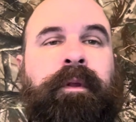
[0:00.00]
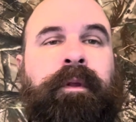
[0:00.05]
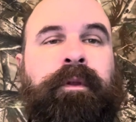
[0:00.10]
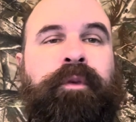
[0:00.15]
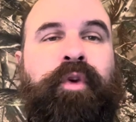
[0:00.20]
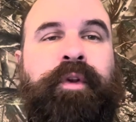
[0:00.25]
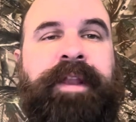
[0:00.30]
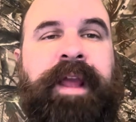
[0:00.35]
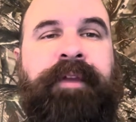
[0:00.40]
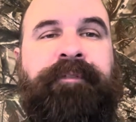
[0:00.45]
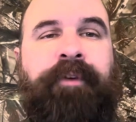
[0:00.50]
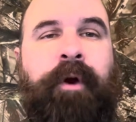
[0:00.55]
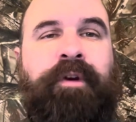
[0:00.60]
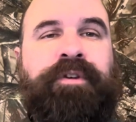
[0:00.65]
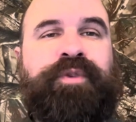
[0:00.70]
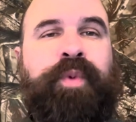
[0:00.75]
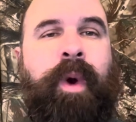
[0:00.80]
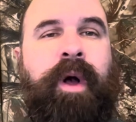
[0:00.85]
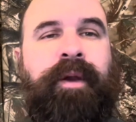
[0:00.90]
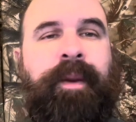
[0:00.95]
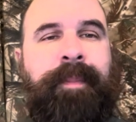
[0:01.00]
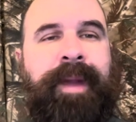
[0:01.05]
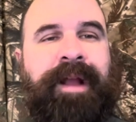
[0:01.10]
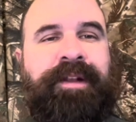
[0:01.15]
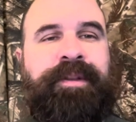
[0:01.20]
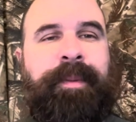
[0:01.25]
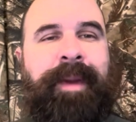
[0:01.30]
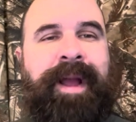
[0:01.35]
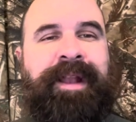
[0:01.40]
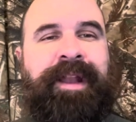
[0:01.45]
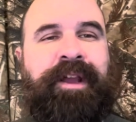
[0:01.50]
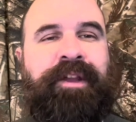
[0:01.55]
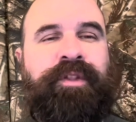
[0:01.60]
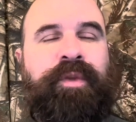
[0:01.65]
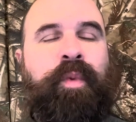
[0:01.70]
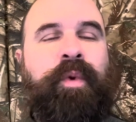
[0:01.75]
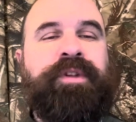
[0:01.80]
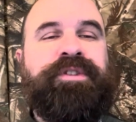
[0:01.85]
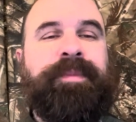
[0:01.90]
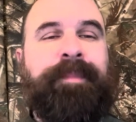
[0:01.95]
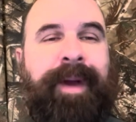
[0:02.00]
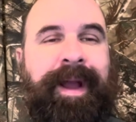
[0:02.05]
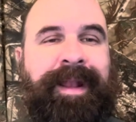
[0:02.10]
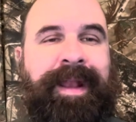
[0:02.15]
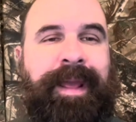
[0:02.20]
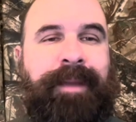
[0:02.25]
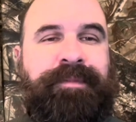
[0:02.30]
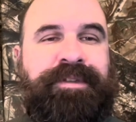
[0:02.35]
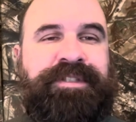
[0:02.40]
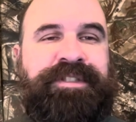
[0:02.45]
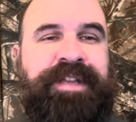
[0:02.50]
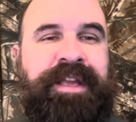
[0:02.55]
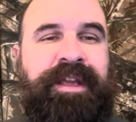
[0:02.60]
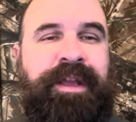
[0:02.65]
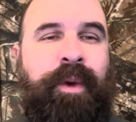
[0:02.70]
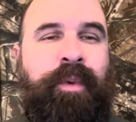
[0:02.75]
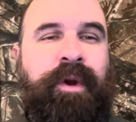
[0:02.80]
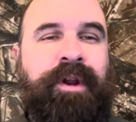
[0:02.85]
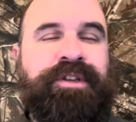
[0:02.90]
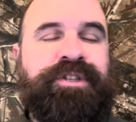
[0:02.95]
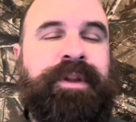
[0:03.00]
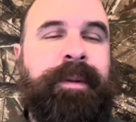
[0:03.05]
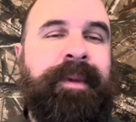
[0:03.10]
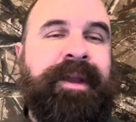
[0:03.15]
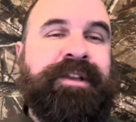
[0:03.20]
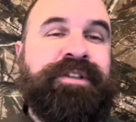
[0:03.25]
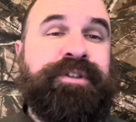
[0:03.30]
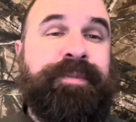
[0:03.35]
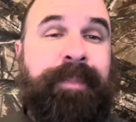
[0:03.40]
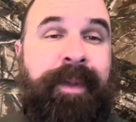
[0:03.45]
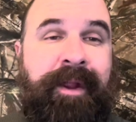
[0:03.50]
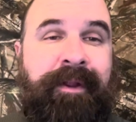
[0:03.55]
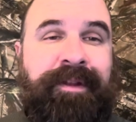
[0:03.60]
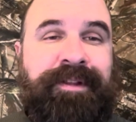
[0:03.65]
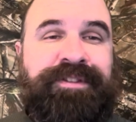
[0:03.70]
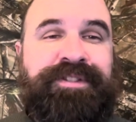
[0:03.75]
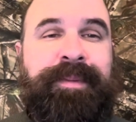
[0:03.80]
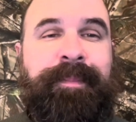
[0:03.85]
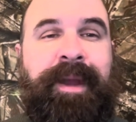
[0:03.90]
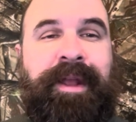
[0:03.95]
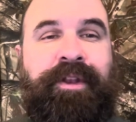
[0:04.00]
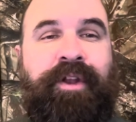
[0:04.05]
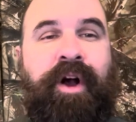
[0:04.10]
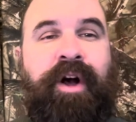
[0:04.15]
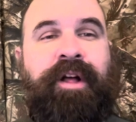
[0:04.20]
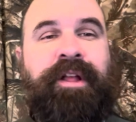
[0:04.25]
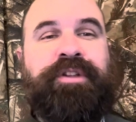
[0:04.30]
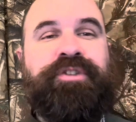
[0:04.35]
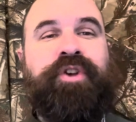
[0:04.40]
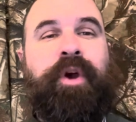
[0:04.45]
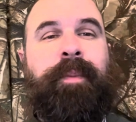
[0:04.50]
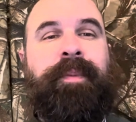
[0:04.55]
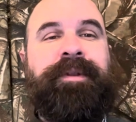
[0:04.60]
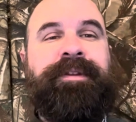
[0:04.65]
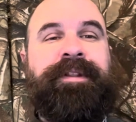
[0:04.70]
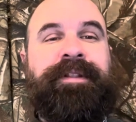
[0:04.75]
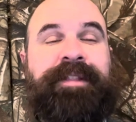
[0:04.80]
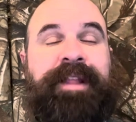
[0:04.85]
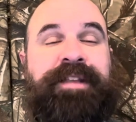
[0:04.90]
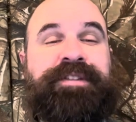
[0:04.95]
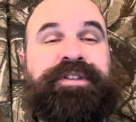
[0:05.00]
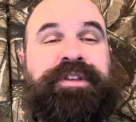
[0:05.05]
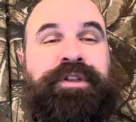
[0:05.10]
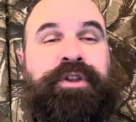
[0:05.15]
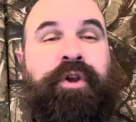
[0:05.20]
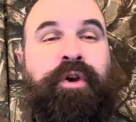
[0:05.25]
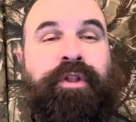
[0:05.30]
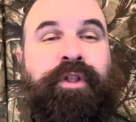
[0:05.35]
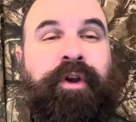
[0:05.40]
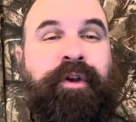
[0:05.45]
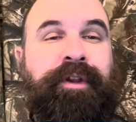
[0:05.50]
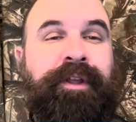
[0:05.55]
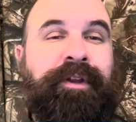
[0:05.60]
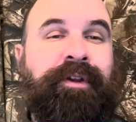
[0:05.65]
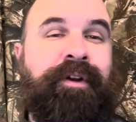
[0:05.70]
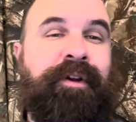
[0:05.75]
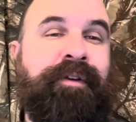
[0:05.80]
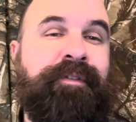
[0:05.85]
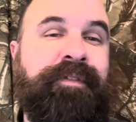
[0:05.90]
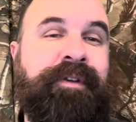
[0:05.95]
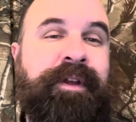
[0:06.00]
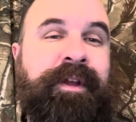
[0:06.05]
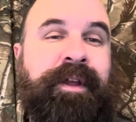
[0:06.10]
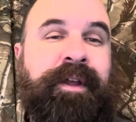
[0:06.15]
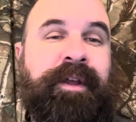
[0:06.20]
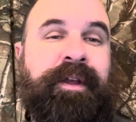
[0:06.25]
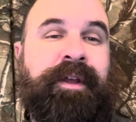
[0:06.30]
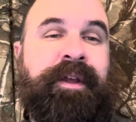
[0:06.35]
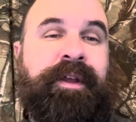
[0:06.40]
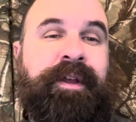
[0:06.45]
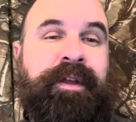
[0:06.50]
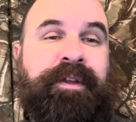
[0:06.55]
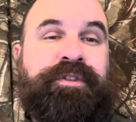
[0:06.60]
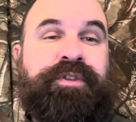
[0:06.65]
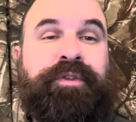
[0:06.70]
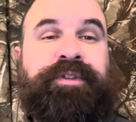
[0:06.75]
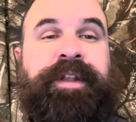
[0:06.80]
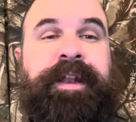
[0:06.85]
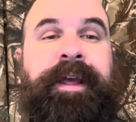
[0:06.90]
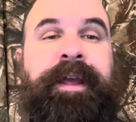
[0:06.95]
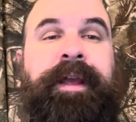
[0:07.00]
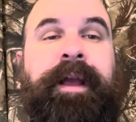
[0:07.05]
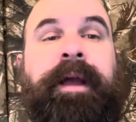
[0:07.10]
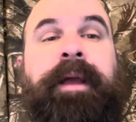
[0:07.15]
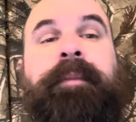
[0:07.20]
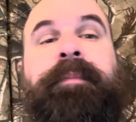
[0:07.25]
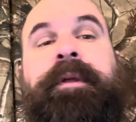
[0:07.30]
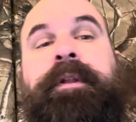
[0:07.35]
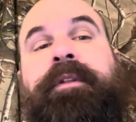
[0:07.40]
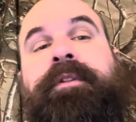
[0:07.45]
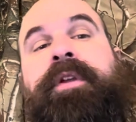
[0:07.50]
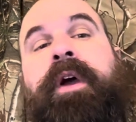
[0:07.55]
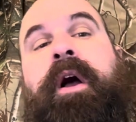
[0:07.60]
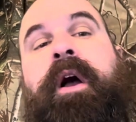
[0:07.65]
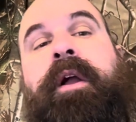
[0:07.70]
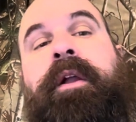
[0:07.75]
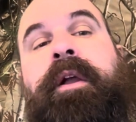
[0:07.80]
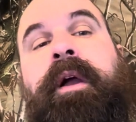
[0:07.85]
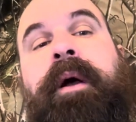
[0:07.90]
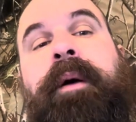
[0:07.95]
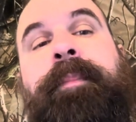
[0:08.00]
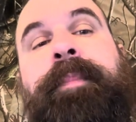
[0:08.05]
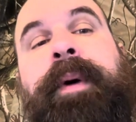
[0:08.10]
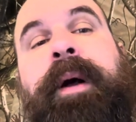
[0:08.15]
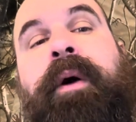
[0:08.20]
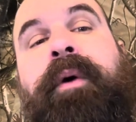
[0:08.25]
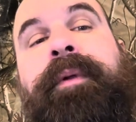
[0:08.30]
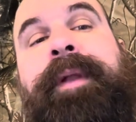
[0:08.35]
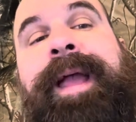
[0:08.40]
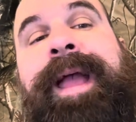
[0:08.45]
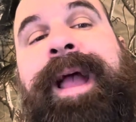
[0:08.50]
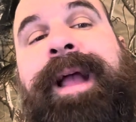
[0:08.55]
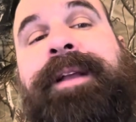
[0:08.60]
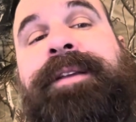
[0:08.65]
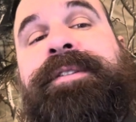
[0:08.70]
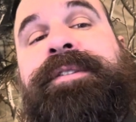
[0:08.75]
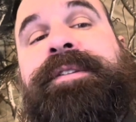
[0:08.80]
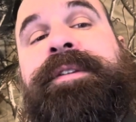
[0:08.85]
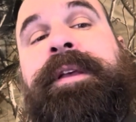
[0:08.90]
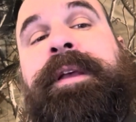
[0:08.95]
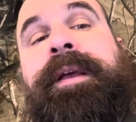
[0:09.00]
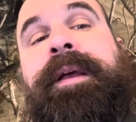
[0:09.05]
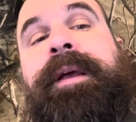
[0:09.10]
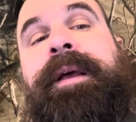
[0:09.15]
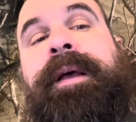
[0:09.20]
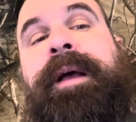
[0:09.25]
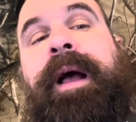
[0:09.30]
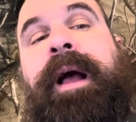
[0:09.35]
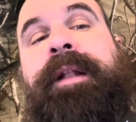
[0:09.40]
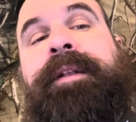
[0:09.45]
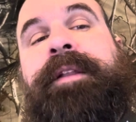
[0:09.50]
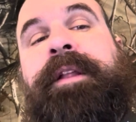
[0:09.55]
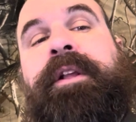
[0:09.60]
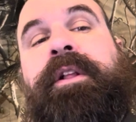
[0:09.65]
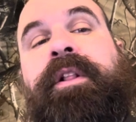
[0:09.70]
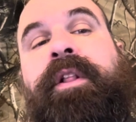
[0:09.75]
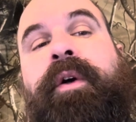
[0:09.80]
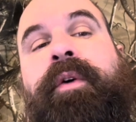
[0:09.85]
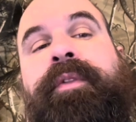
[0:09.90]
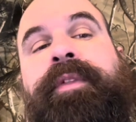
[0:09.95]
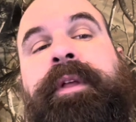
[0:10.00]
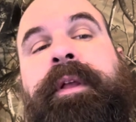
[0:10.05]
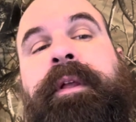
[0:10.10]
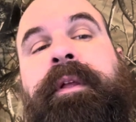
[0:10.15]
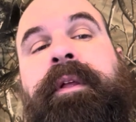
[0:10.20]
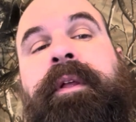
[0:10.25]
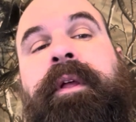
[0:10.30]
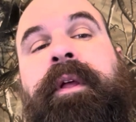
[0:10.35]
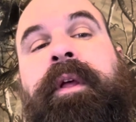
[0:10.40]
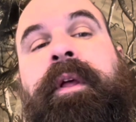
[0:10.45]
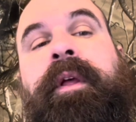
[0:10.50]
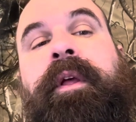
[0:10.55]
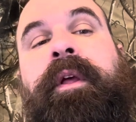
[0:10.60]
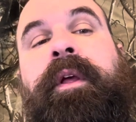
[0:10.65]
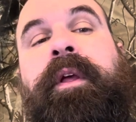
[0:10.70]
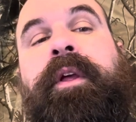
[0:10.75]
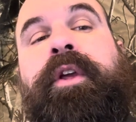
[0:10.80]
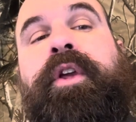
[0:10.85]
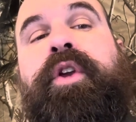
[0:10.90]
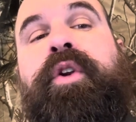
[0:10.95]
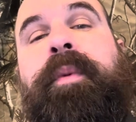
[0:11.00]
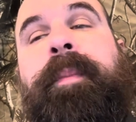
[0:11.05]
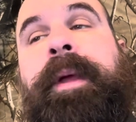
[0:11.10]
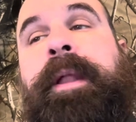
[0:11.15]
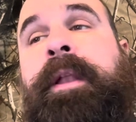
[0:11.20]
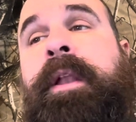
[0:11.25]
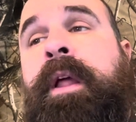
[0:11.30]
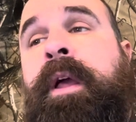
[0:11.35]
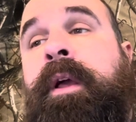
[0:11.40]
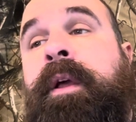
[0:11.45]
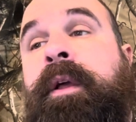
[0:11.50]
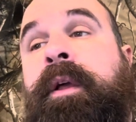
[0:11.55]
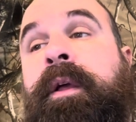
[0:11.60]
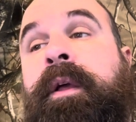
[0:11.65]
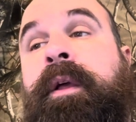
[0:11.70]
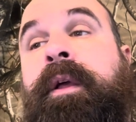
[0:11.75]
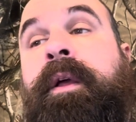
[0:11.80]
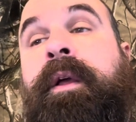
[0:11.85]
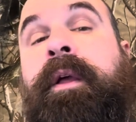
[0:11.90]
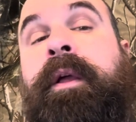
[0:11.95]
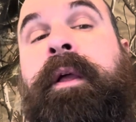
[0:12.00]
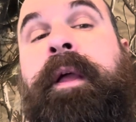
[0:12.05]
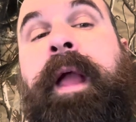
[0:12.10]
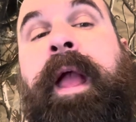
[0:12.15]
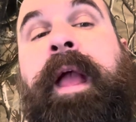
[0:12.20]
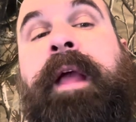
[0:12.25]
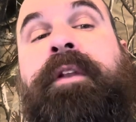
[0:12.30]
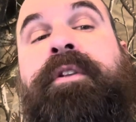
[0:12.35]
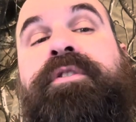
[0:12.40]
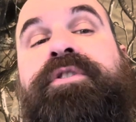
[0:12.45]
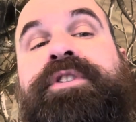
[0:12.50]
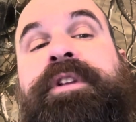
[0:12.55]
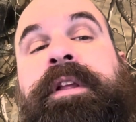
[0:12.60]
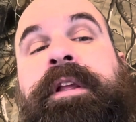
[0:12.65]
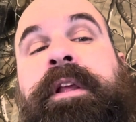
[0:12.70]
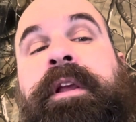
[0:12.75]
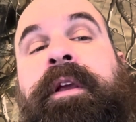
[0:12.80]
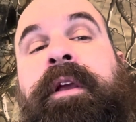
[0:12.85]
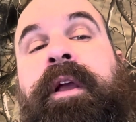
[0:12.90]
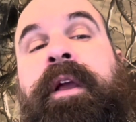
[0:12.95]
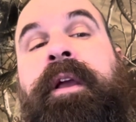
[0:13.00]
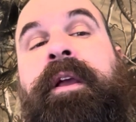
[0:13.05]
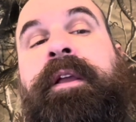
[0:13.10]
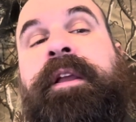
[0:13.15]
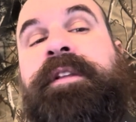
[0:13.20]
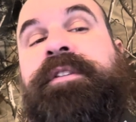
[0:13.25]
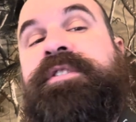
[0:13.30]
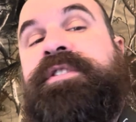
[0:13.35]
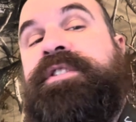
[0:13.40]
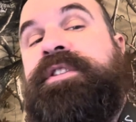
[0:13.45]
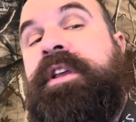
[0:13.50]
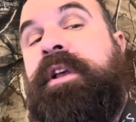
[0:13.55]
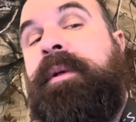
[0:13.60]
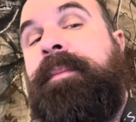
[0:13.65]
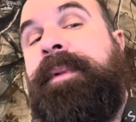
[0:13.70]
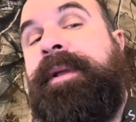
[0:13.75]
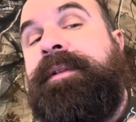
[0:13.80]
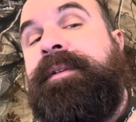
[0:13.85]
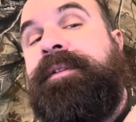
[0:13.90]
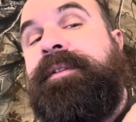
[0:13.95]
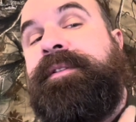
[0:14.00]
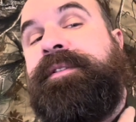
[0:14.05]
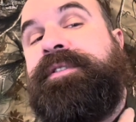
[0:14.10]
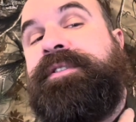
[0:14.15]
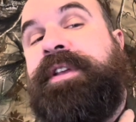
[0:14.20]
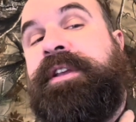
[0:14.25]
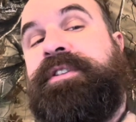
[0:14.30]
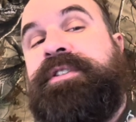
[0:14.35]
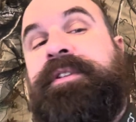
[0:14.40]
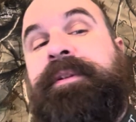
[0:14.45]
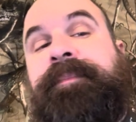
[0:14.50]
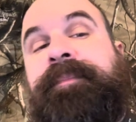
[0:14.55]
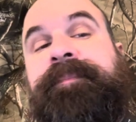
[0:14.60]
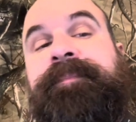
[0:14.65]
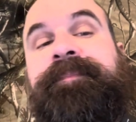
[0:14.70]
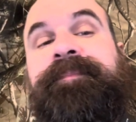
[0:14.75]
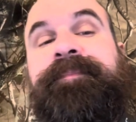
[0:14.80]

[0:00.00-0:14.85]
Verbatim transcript: Good day, folks. Welcome back to my neck of the woods. My name is Dika, where I share my experience and my knowledge, hoping to lessen your learning curve. So today I am going to talk about HEX hunting clothing, Human Energy Concealment System.